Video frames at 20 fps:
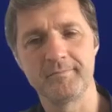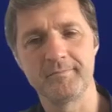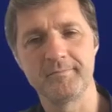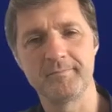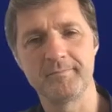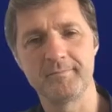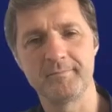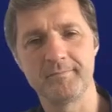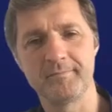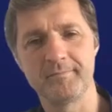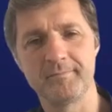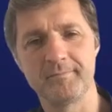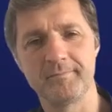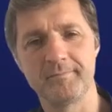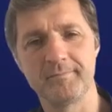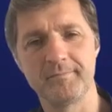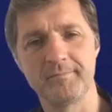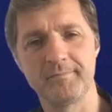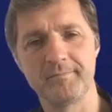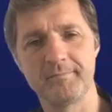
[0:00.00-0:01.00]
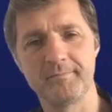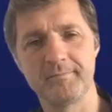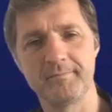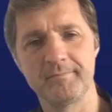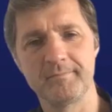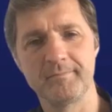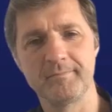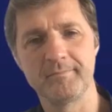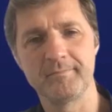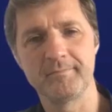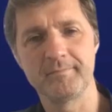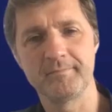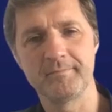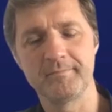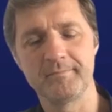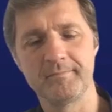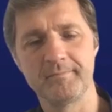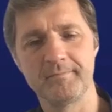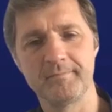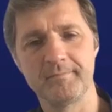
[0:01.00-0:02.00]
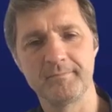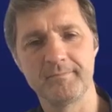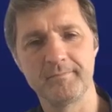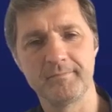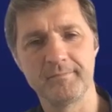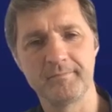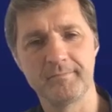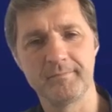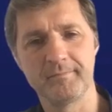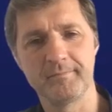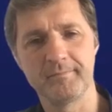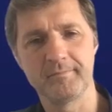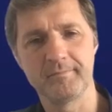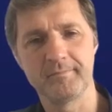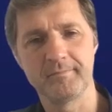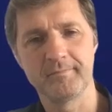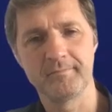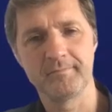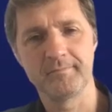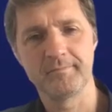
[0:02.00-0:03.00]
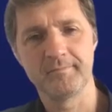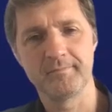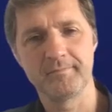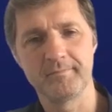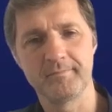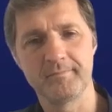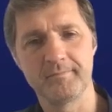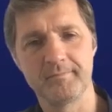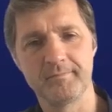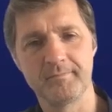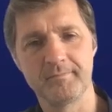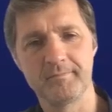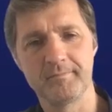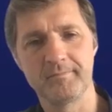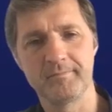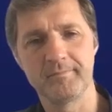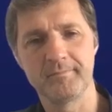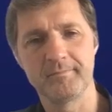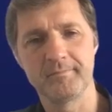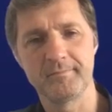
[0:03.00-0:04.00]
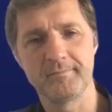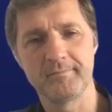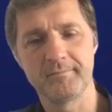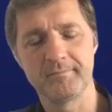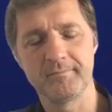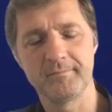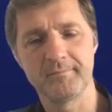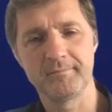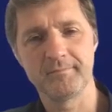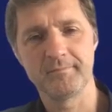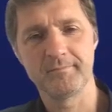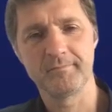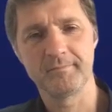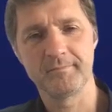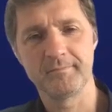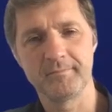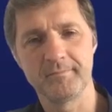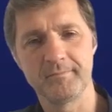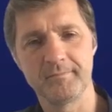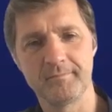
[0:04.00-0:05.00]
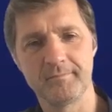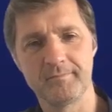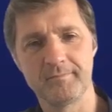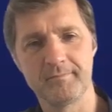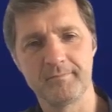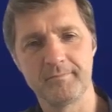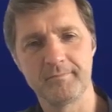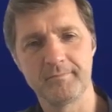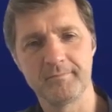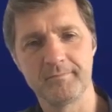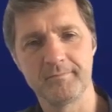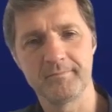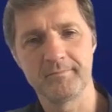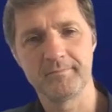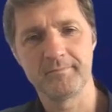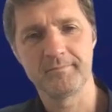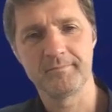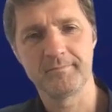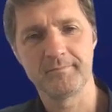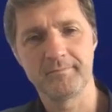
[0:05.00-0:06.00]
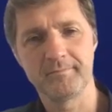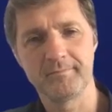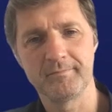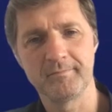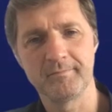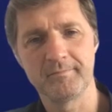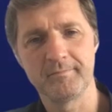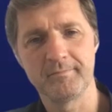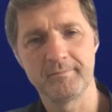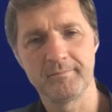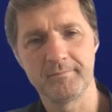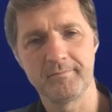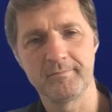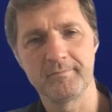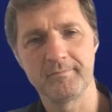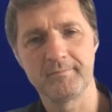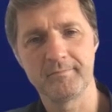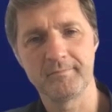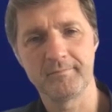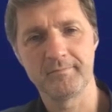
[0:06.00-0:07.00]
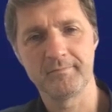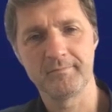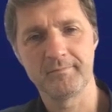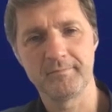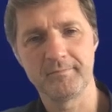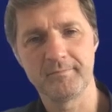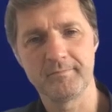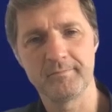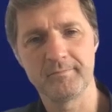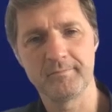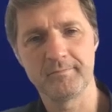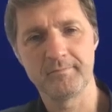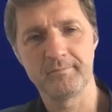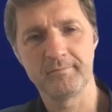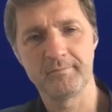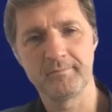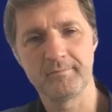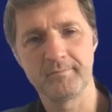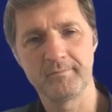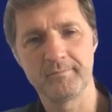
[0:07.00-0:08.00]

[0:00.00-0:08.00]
This person isn't speaking.